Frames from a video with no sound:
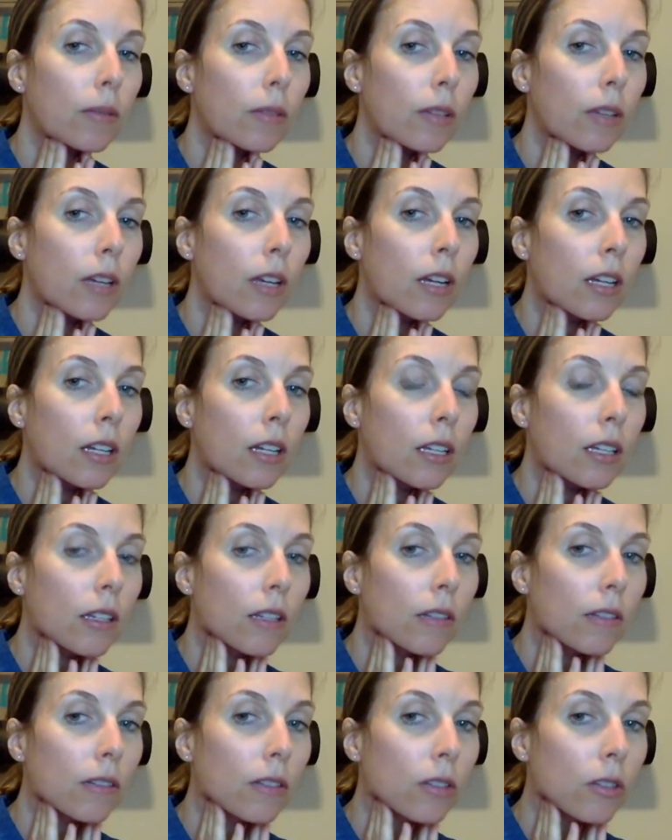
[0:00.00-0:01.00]
Putting
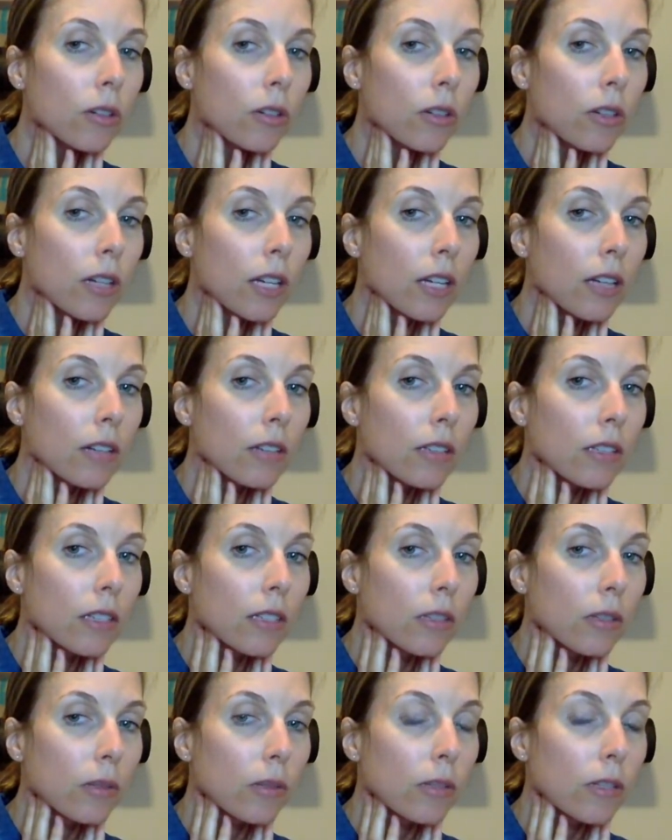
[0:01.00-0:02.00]
your nails
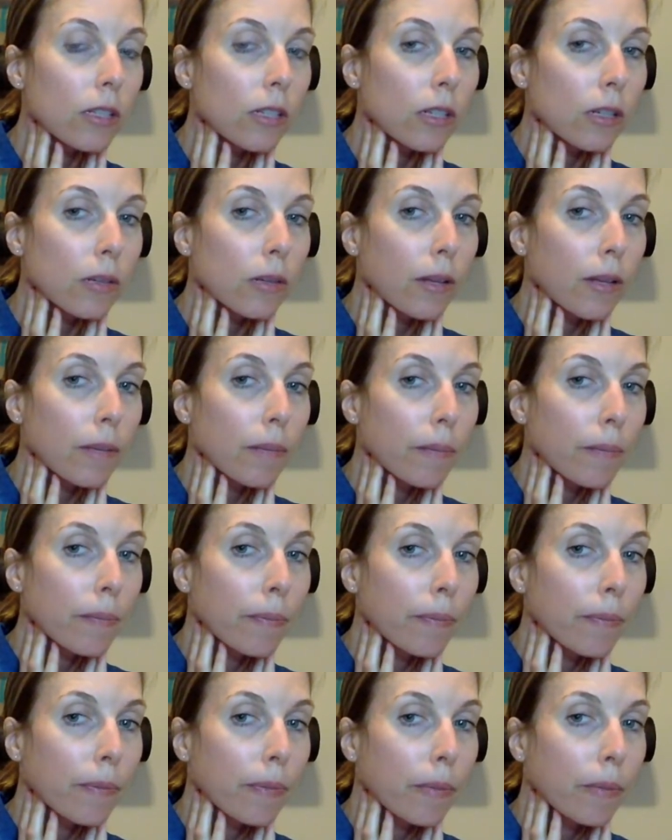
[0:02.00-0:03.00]
is always good.
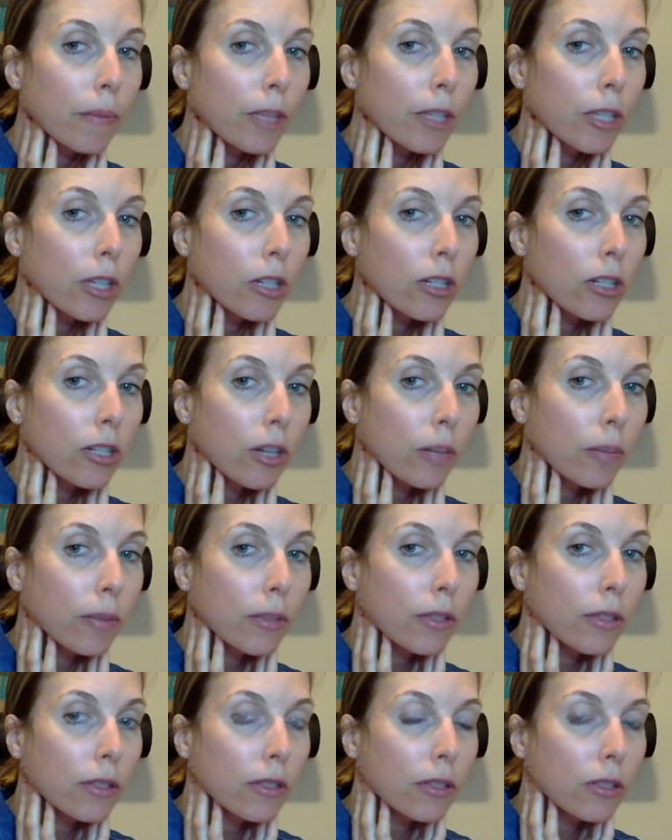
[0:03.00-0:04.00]
Massage
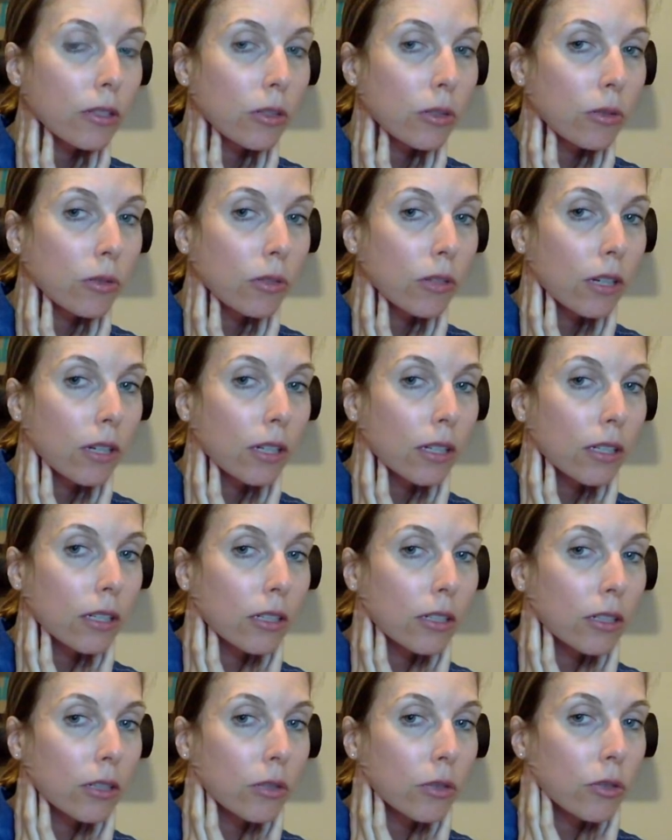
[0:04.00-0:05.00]
therapists do
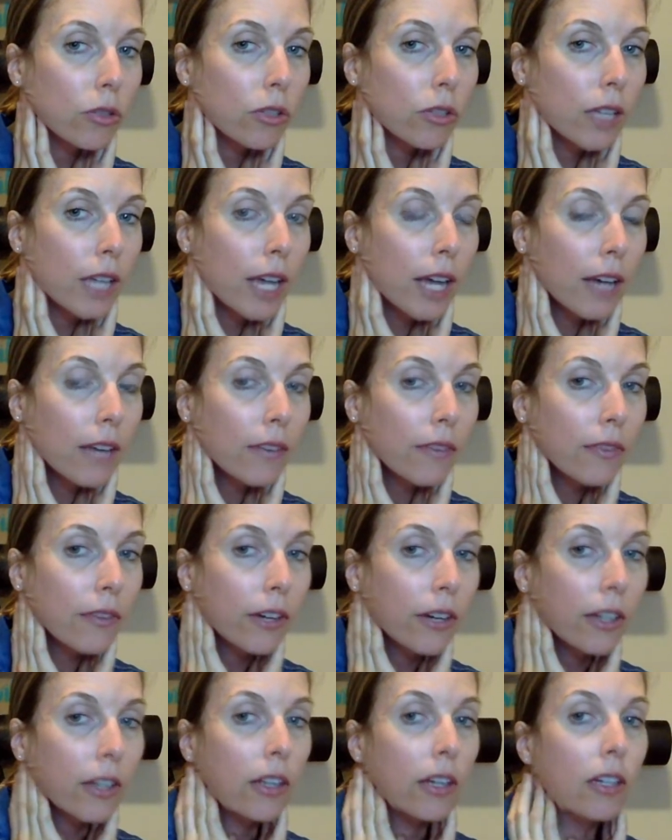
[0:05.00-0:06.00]
not usually have
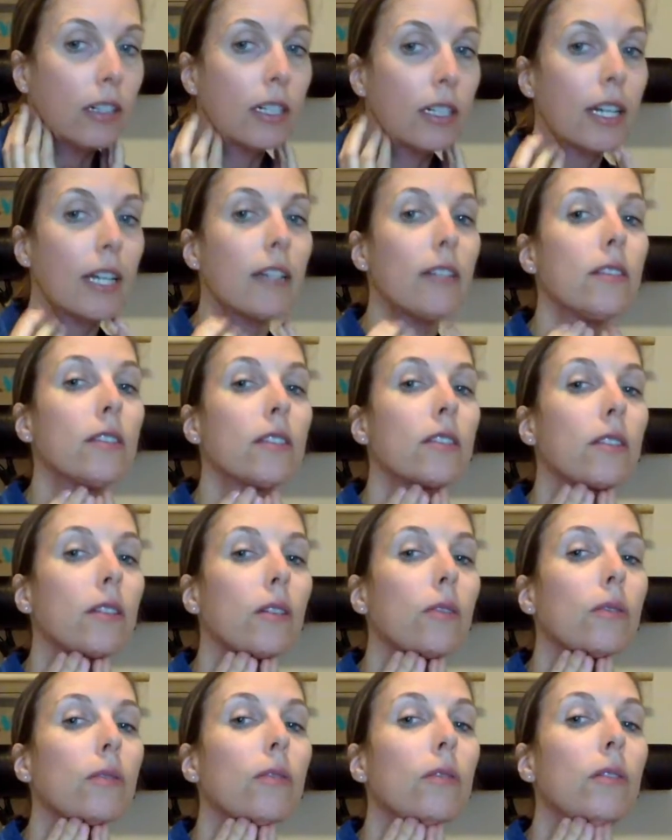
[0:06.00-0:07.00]
very long nails,
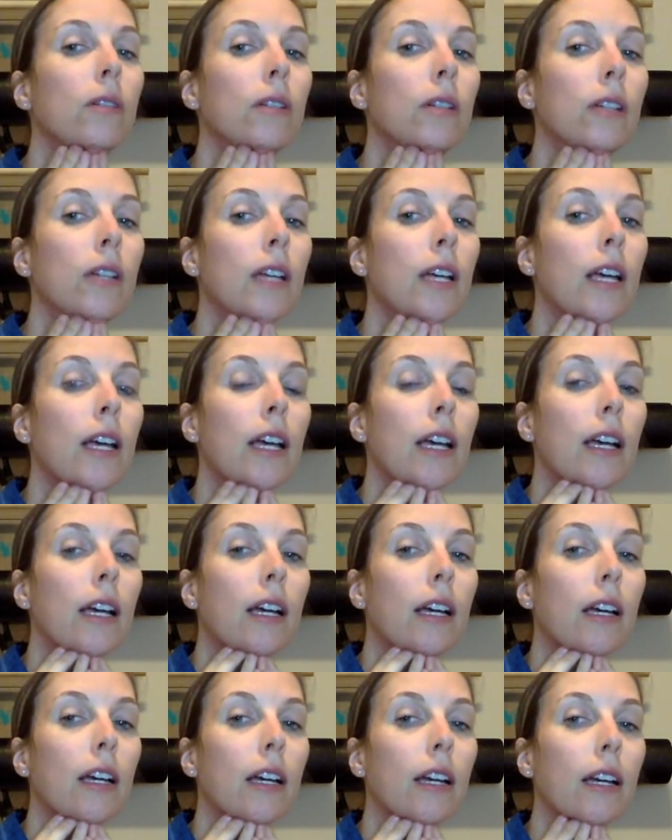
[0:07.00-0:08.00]
so
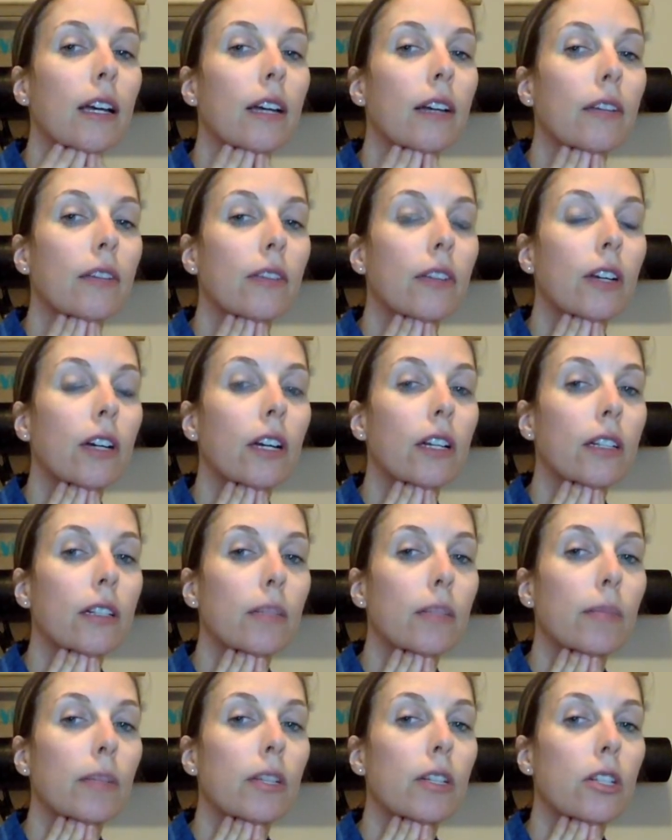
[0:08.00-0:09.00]
I forgot
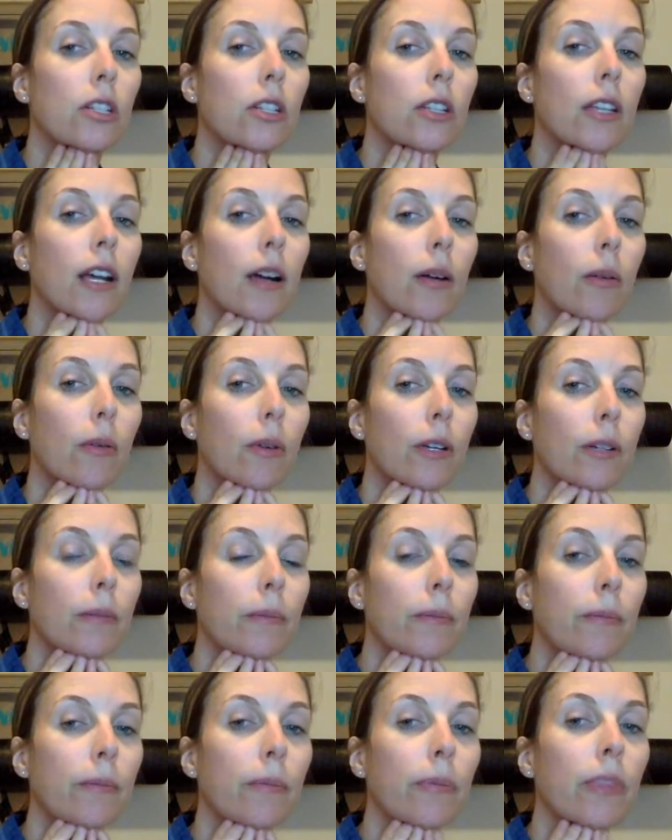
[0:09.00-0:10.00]
to mention that one.
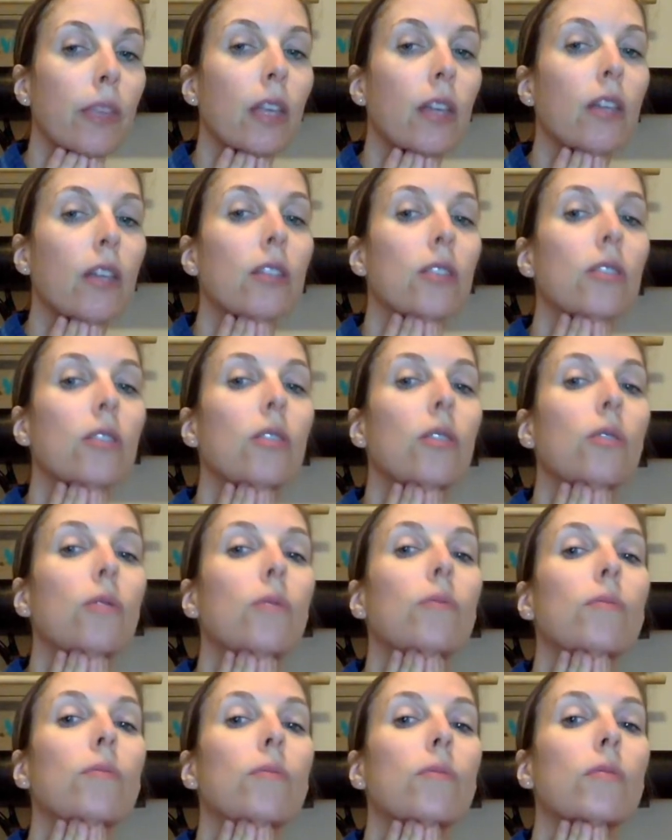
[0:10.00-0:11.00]

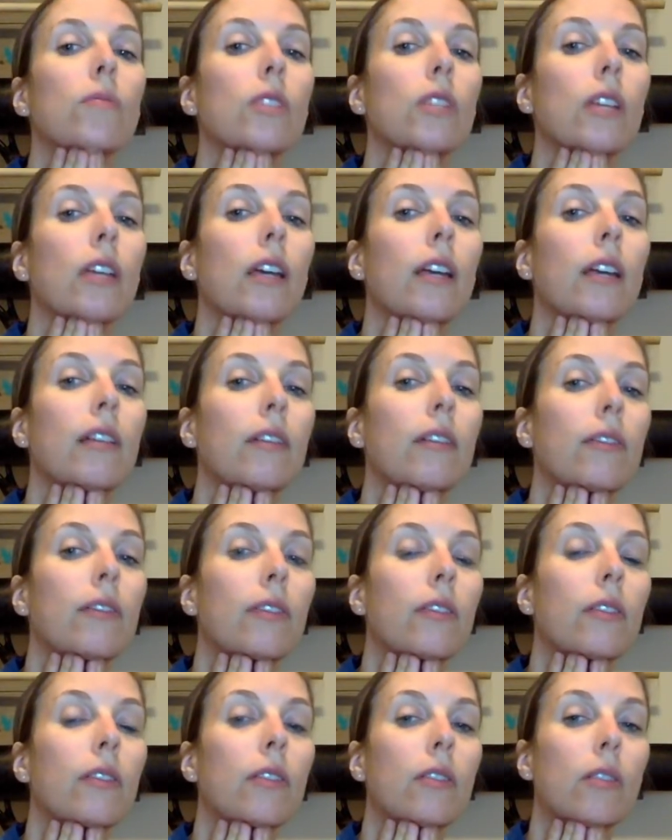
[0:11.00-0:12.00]
So kind of
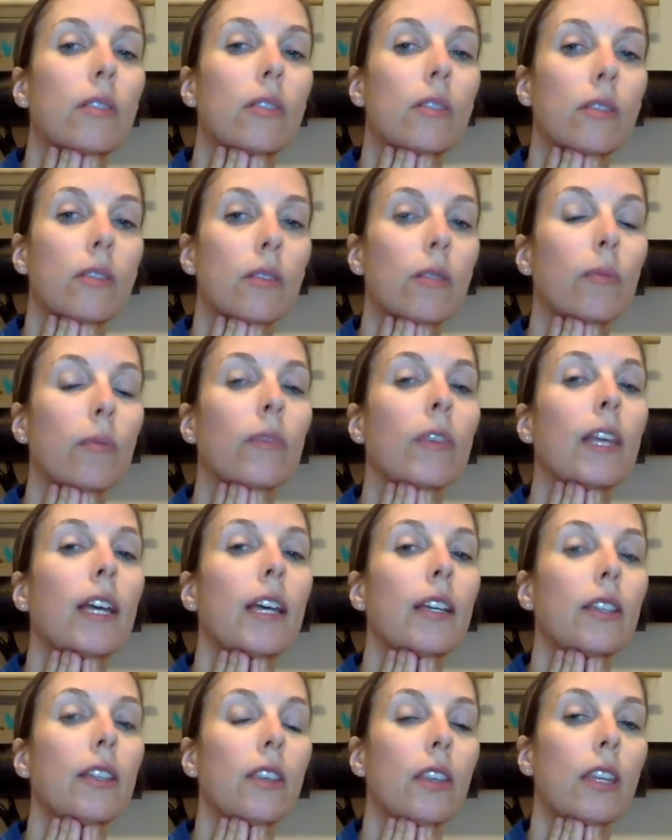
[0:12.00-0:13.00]

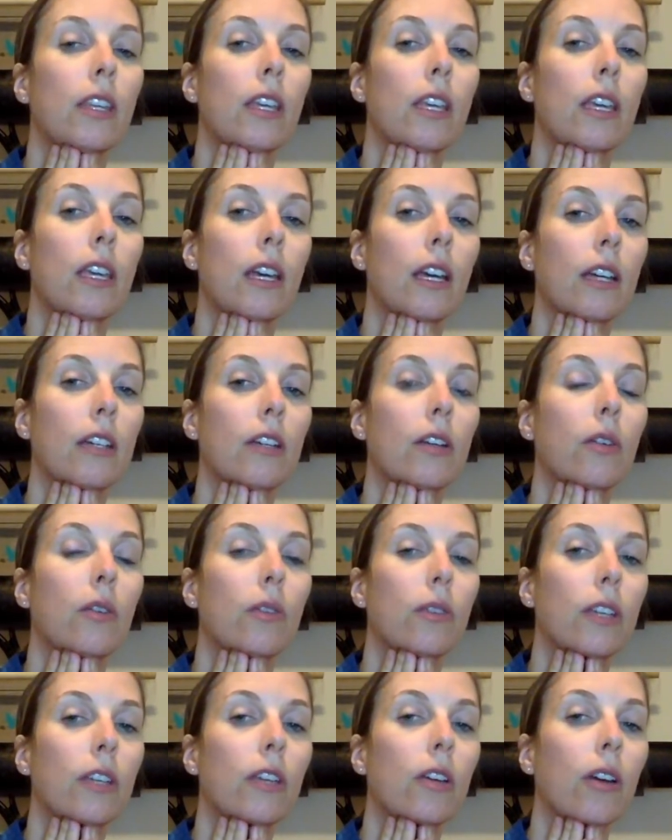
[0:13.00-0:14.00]
let the,
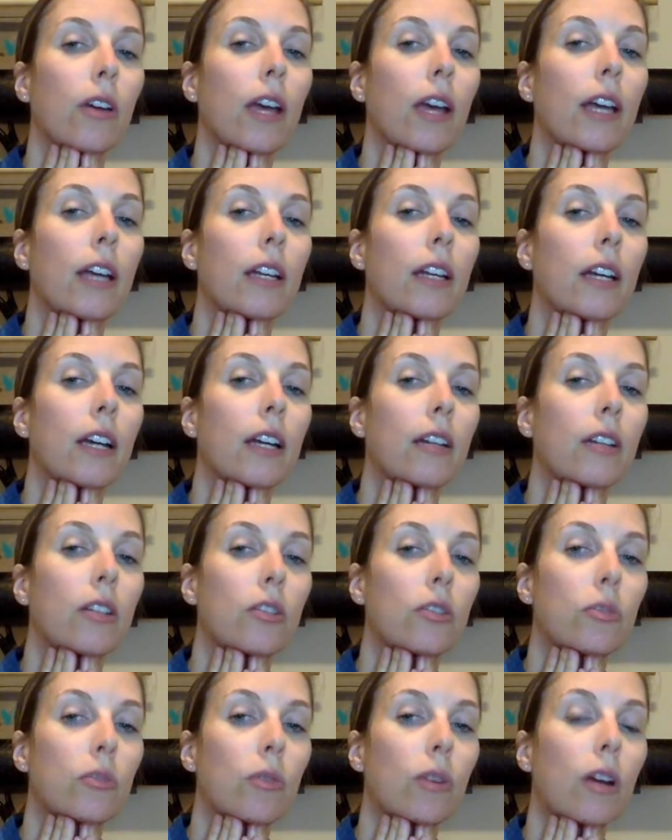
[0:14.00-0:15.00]
like your head kind of
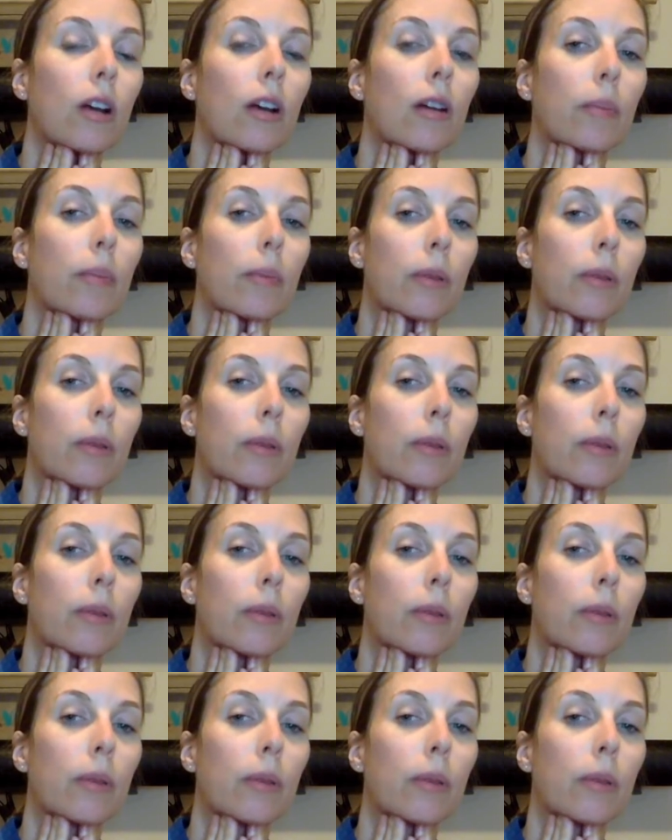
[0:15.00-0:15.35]
drop